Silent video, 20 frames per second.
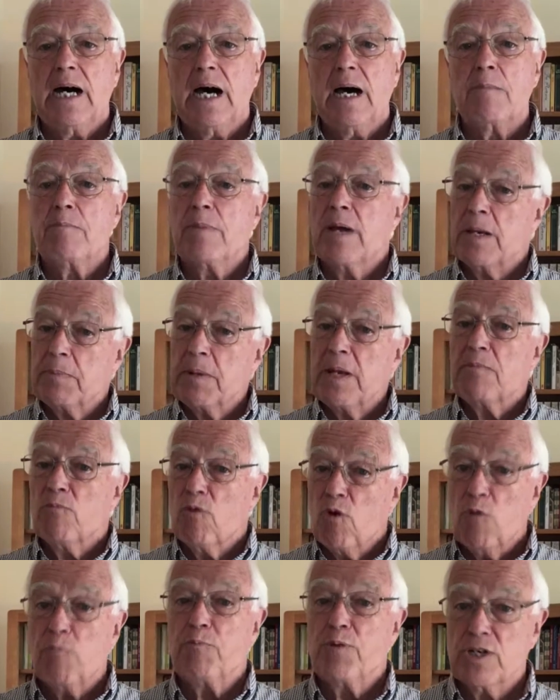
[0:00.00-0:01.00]
And maybe
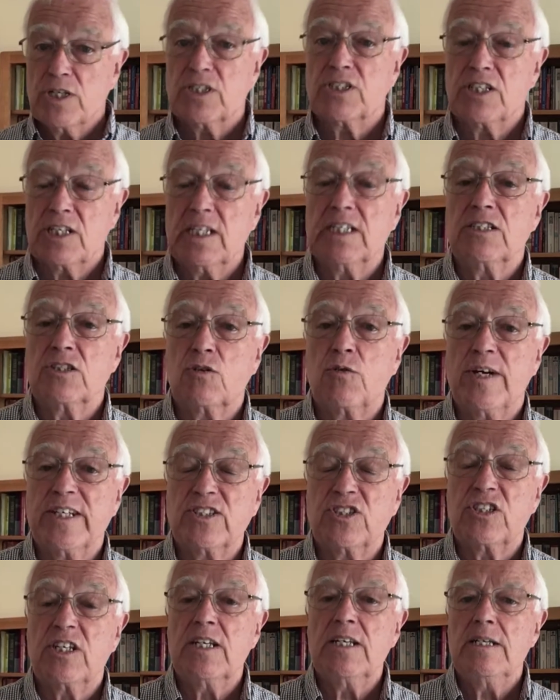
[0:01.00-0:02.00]
more pertinent
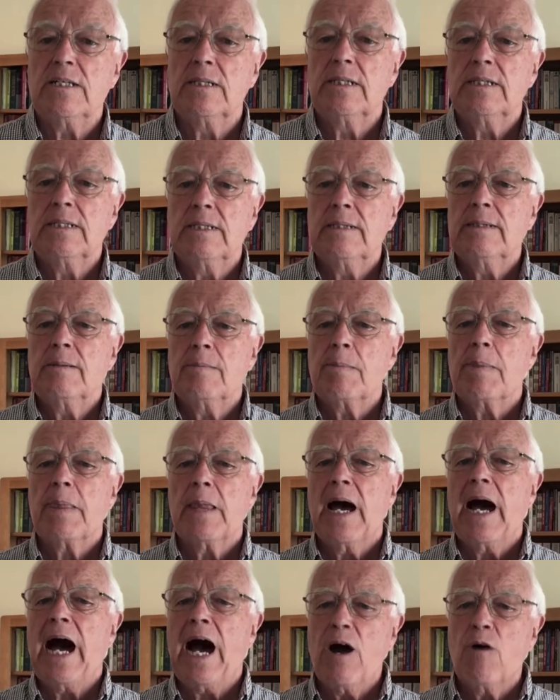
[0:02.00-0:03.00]
question,
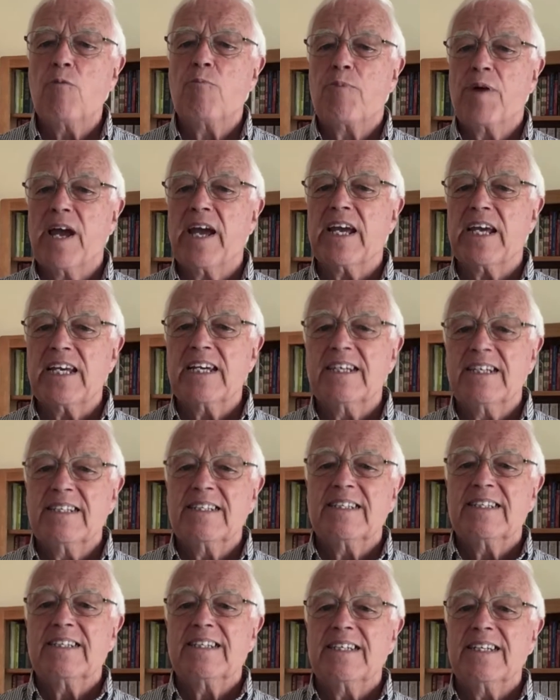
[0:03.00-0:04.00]
how big
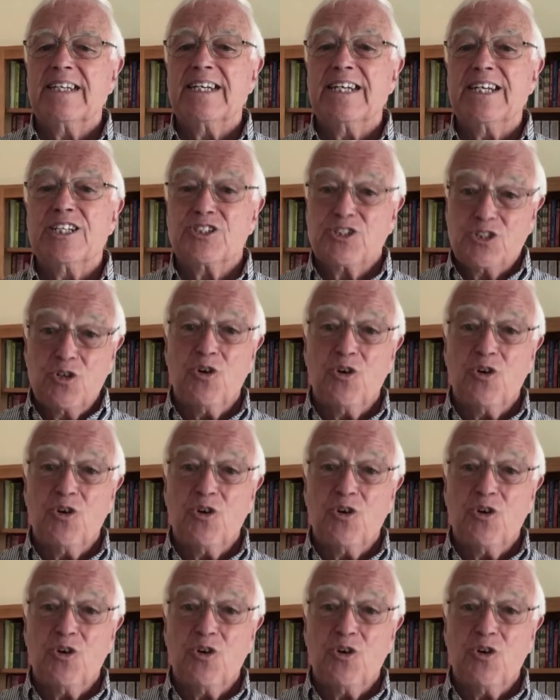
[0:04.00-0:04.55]
is